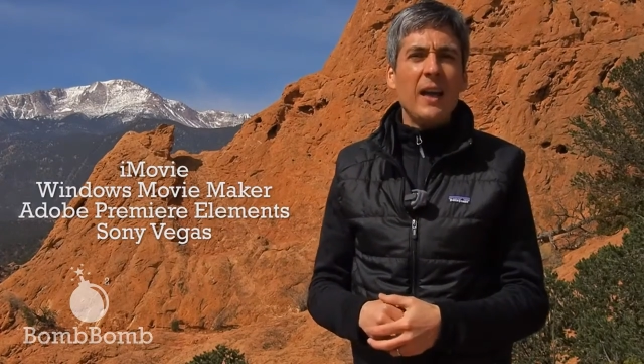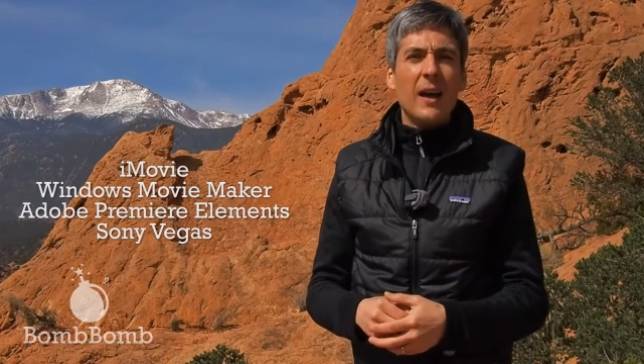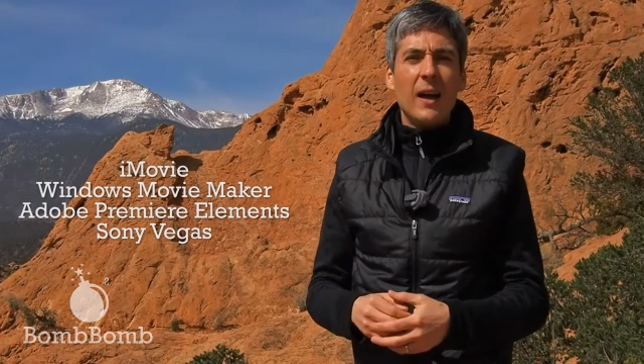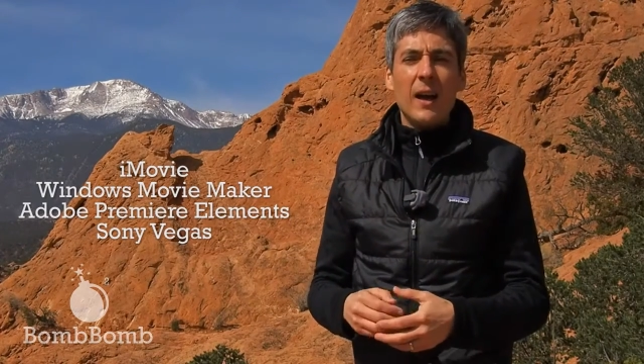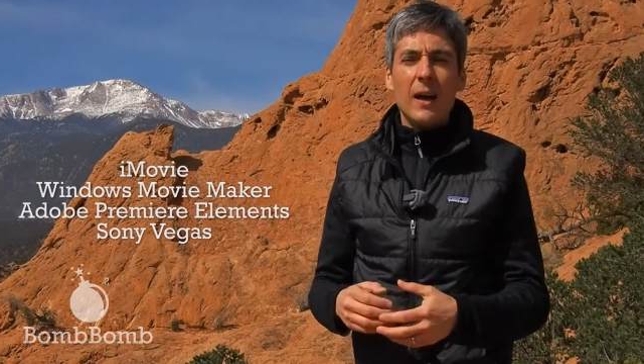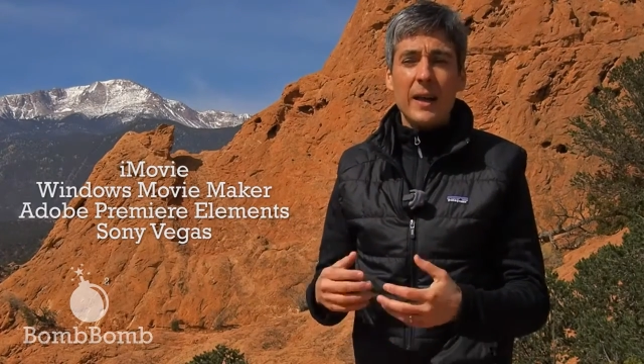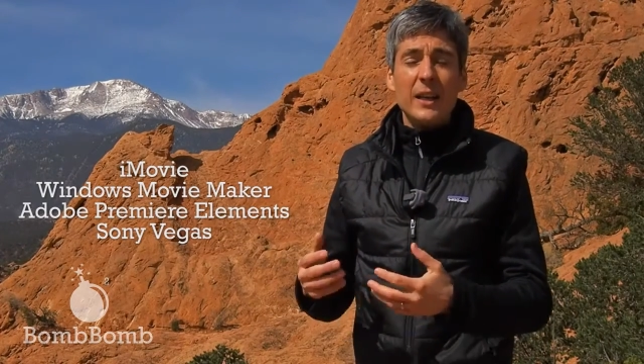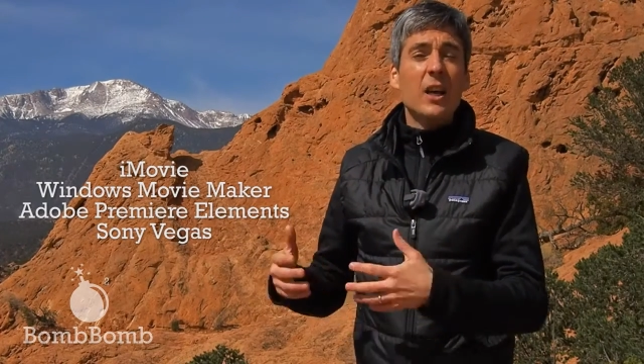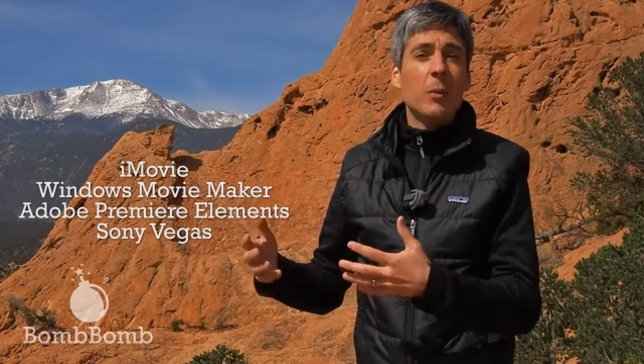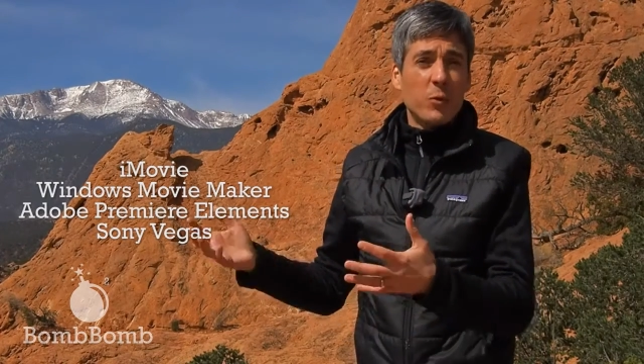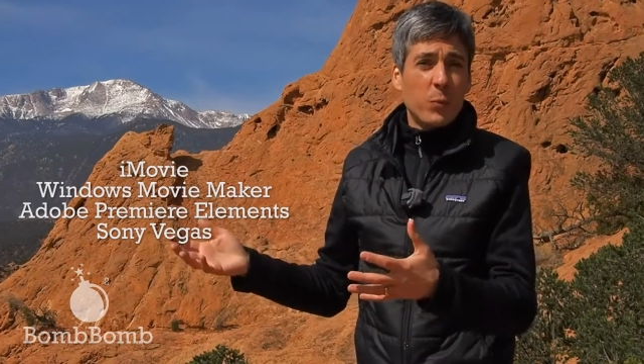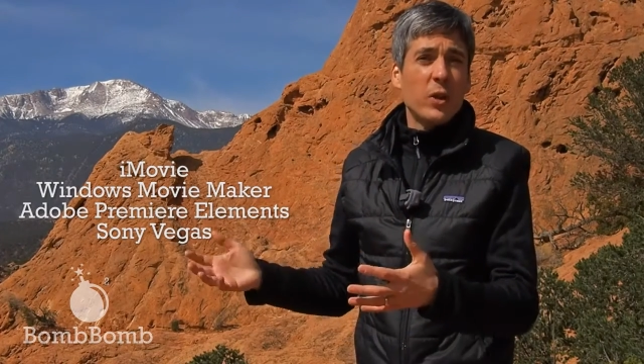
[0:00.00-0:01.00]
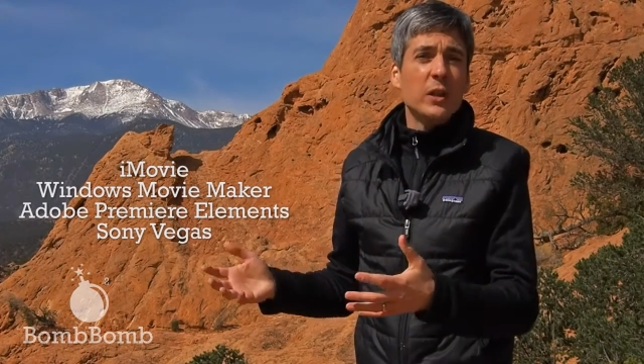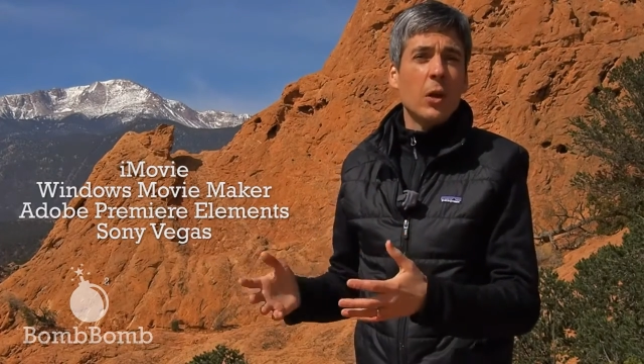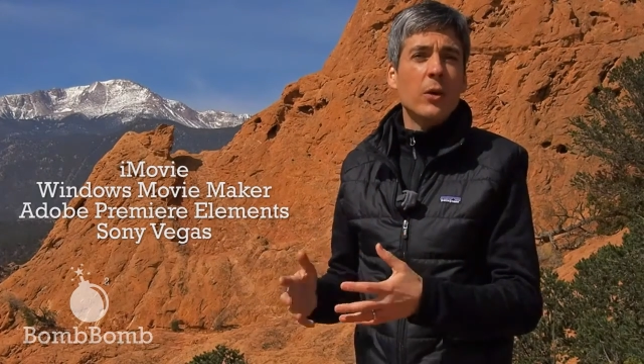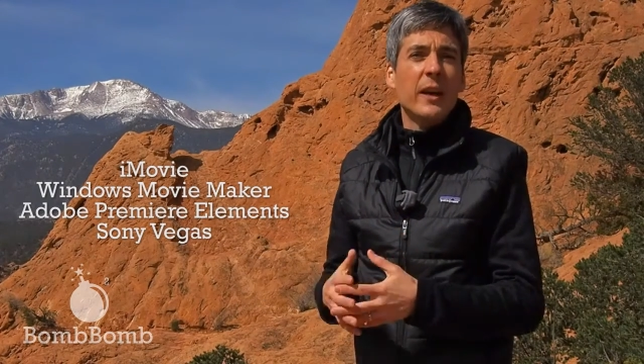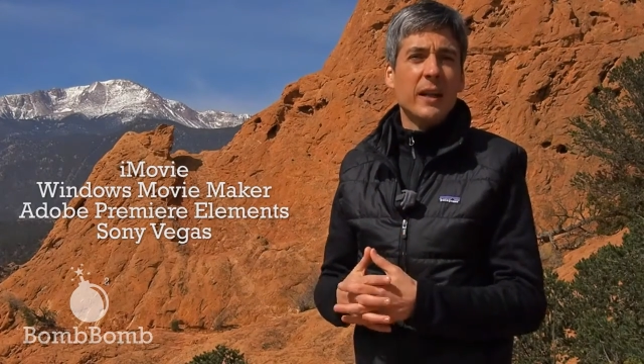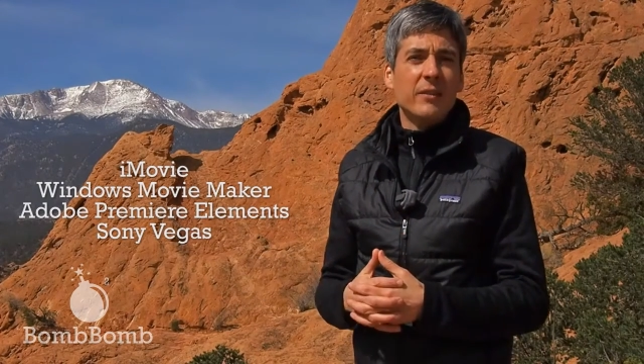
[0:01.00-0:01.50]
uh, and it comes
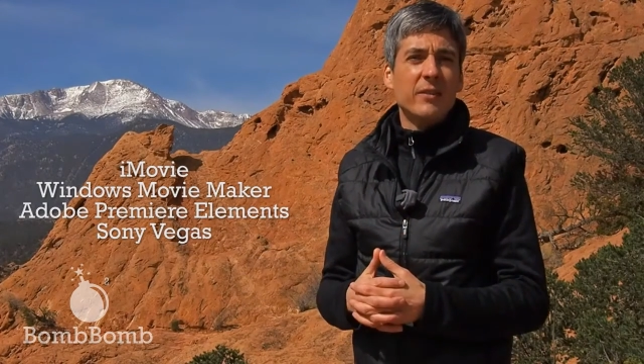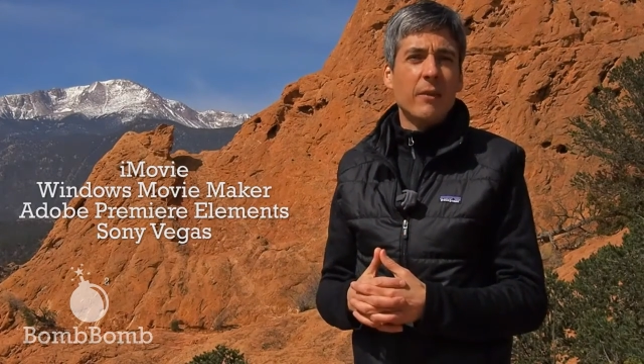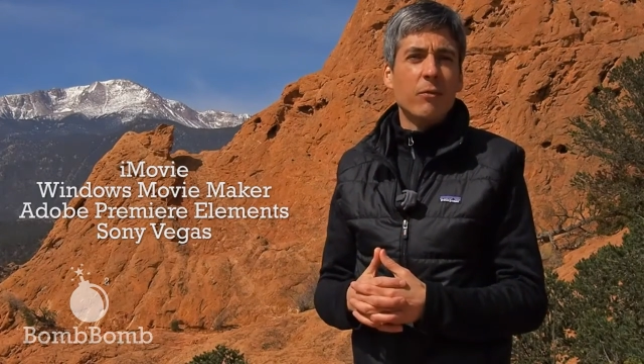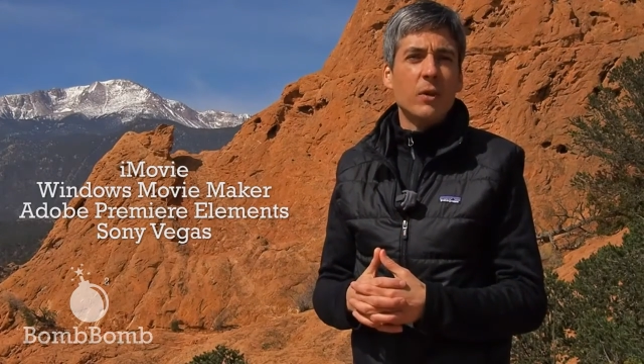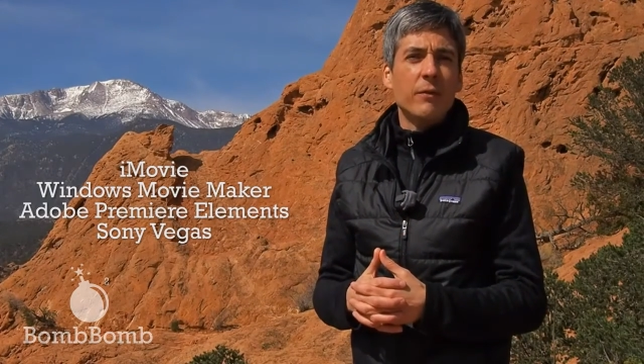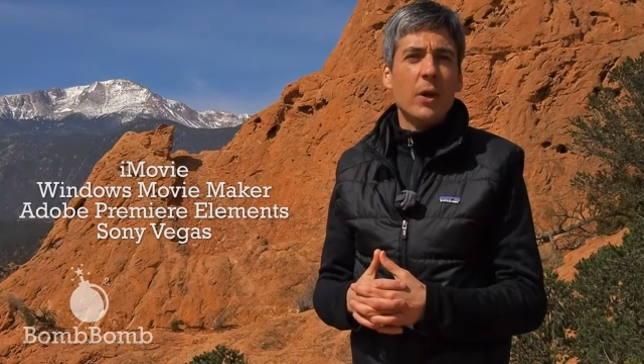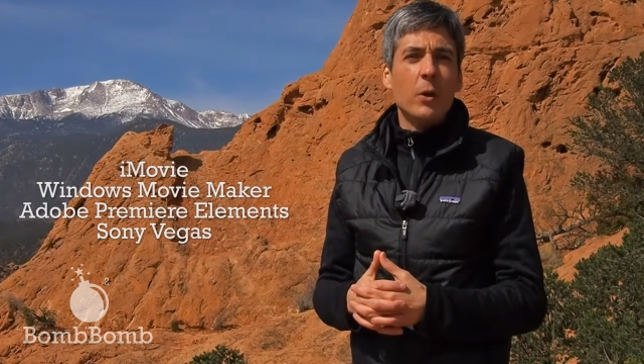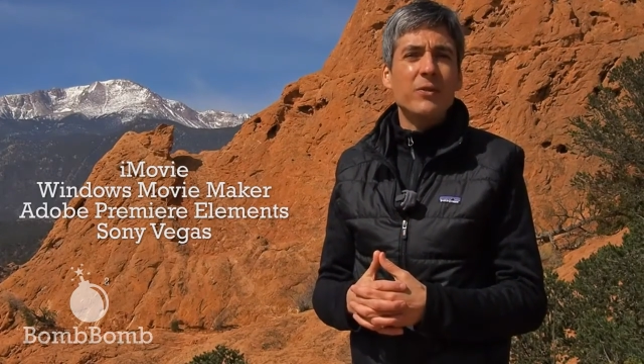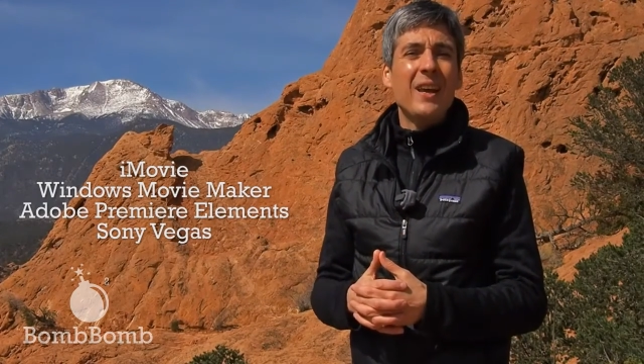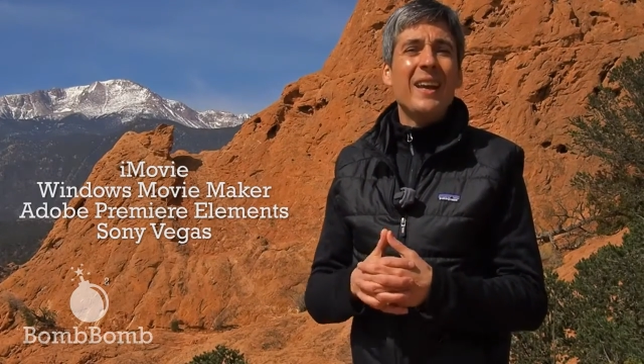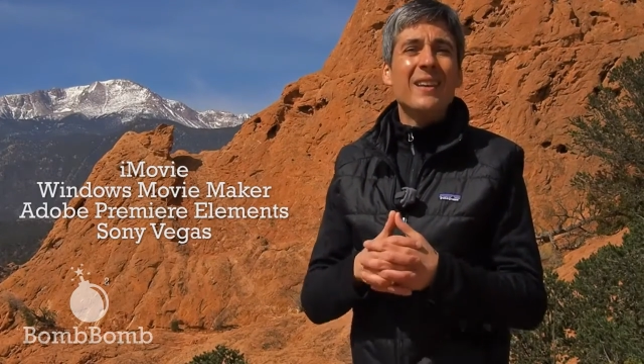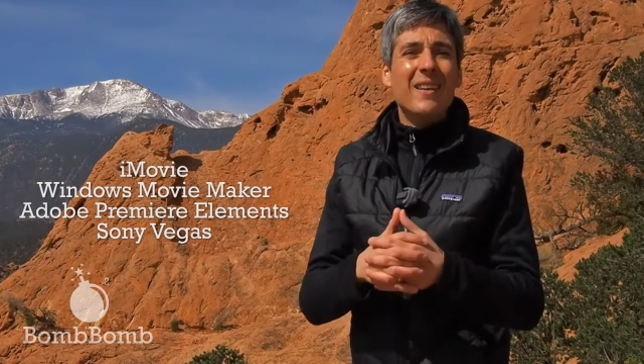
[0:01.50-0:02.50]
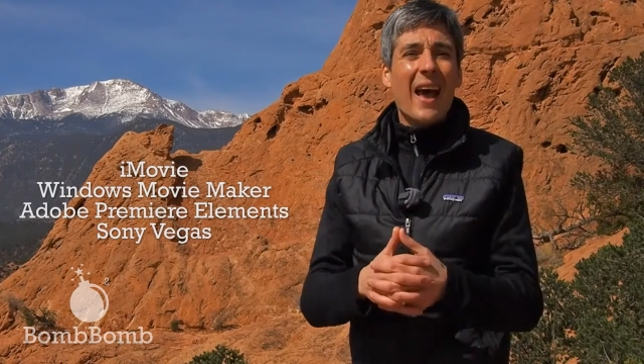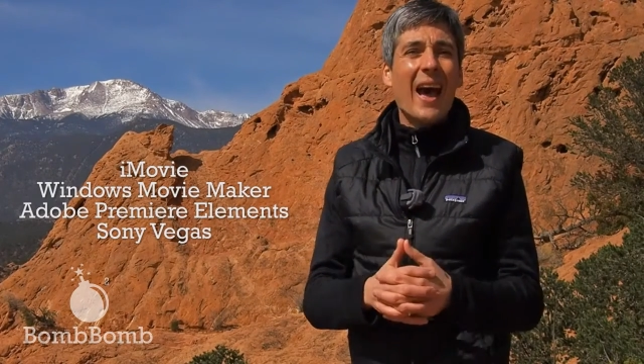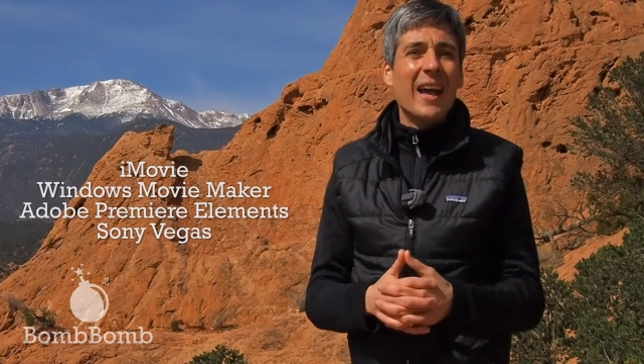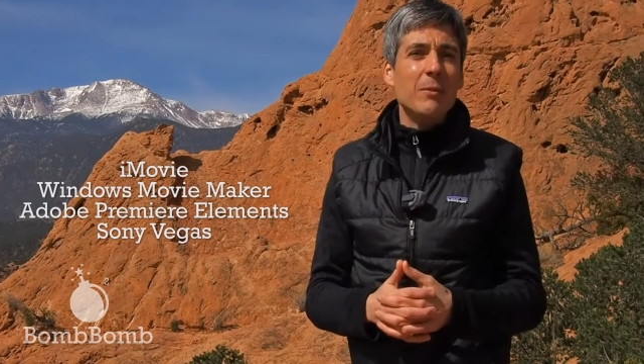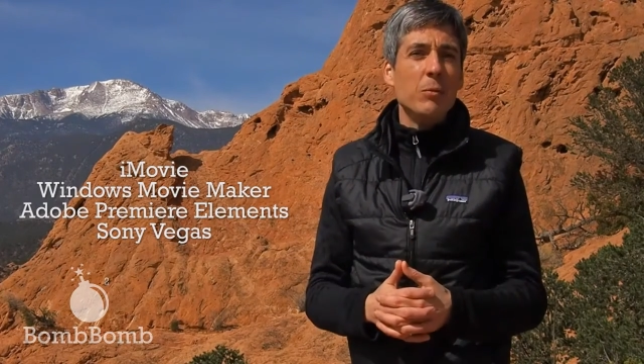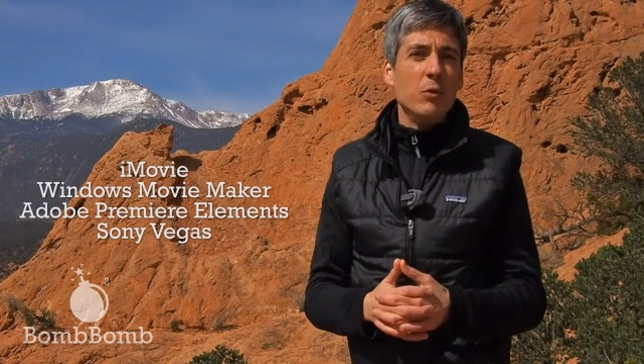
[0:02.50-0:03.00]
preloaded on several of those, is
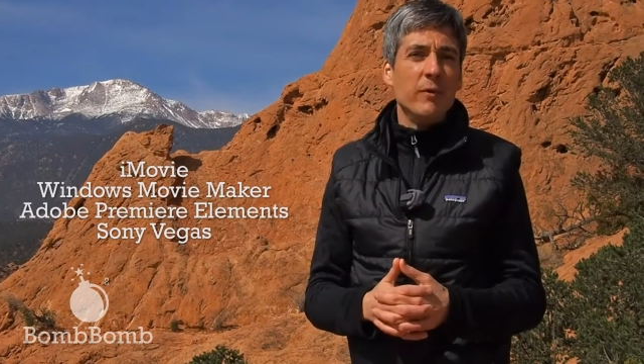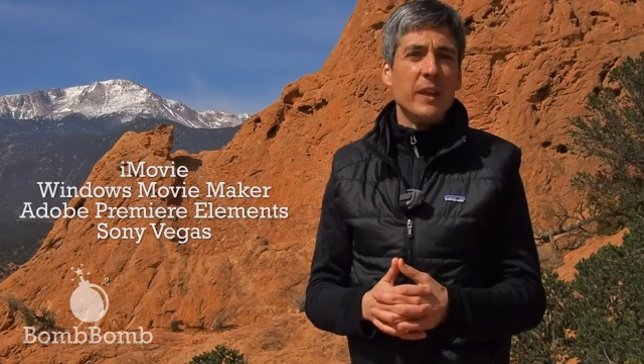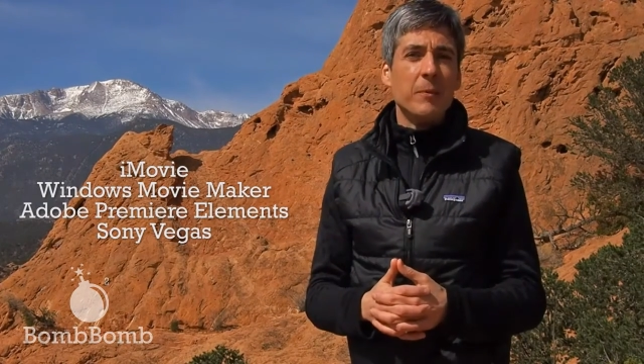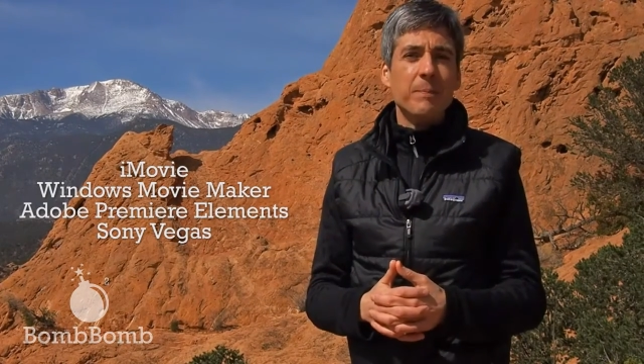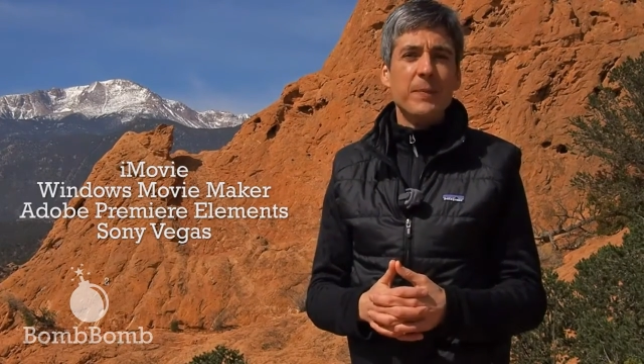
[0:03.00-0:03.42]
iMovie.